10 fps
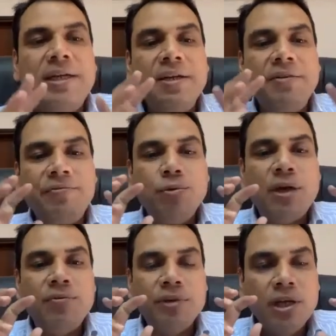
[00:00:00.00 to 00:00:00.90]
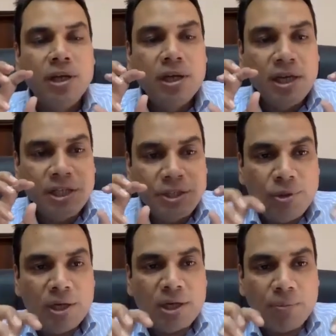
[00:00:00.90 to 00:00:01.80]
that if you have
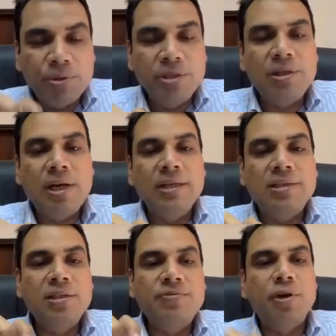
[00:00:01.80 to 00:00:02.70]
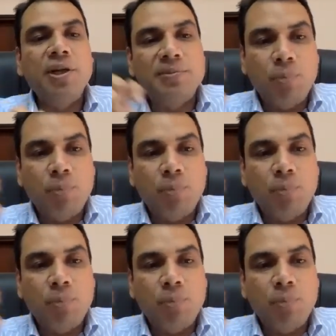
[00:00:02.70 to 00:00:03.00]
issued a compulsory license for